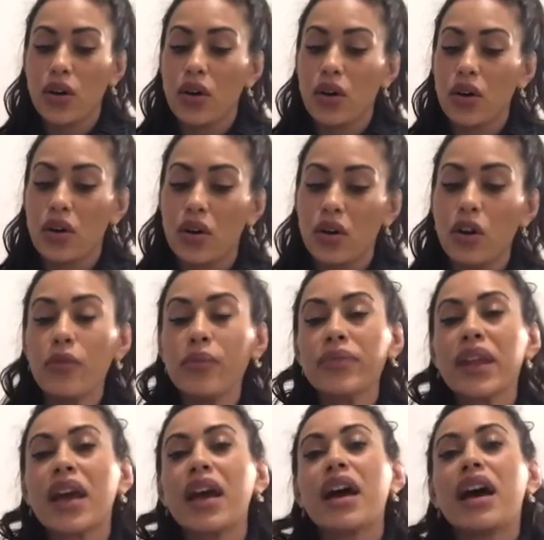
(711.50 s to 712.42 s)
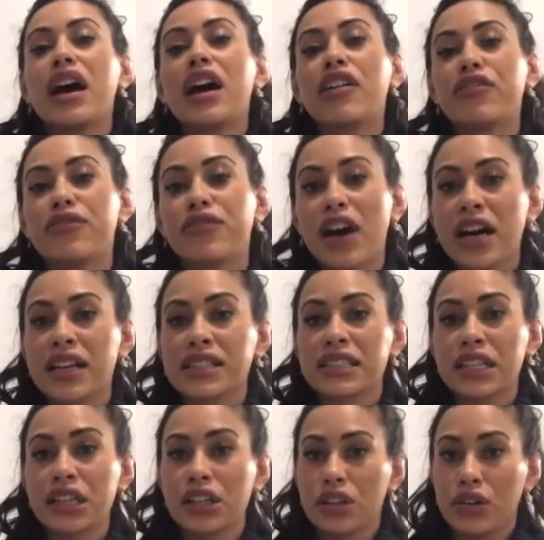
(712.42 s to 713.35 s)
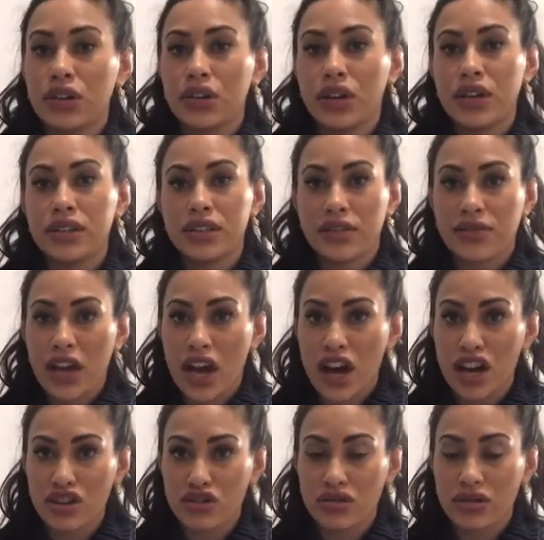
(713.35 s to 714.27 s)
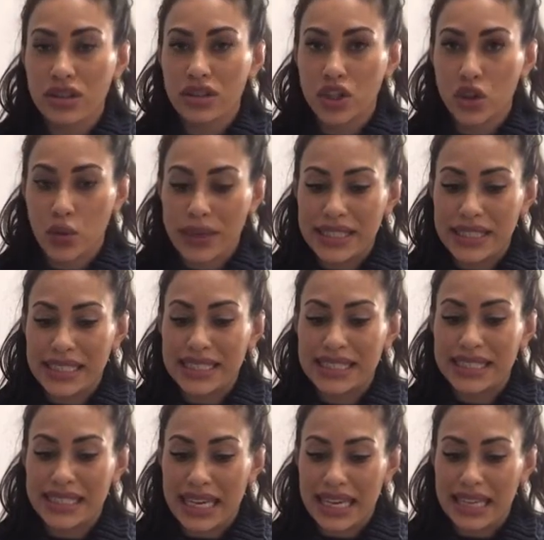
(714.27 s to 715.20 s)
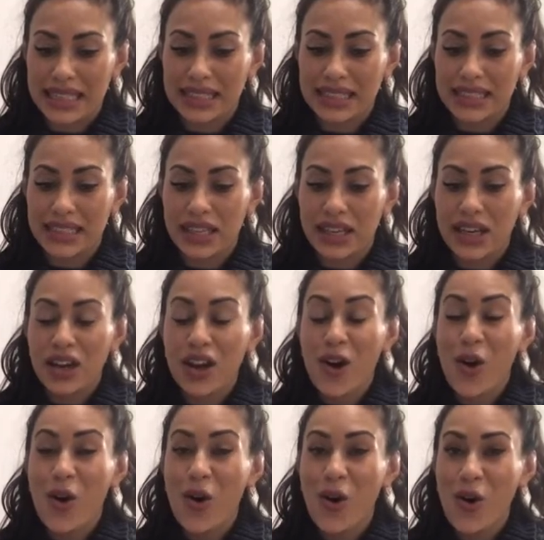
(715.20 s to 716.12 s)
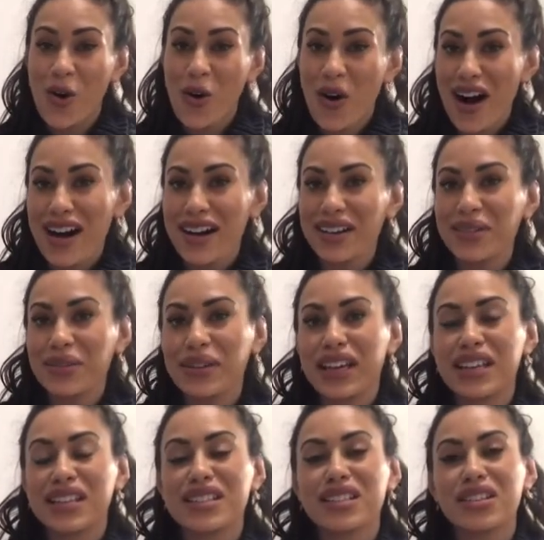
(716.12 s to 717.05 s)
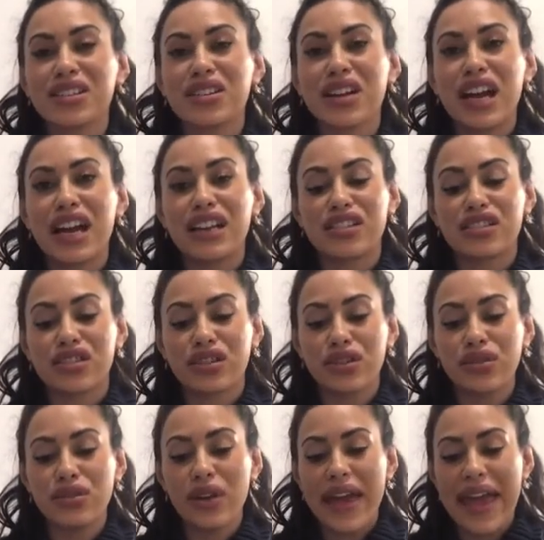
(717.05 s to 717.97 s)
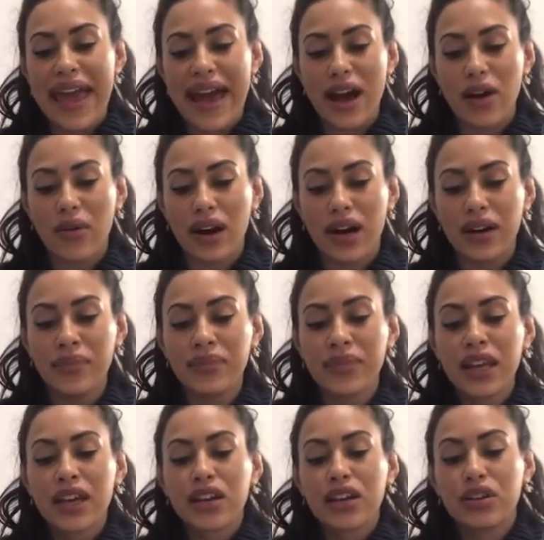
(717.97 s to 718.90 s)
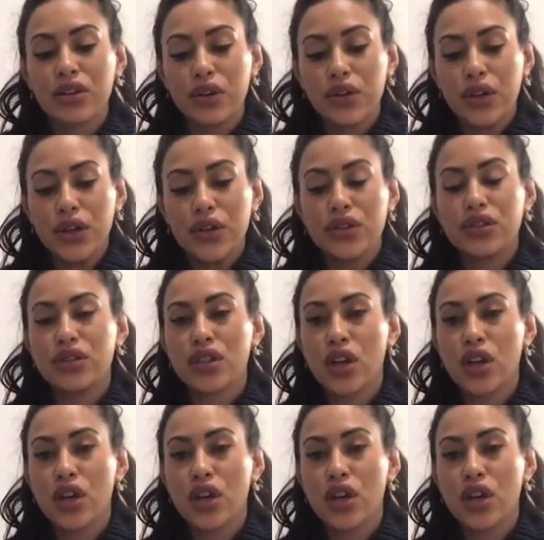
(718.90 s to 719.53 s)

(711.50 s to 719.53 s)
or a fasting glucose of 126. Or we can do a 2-hour glucose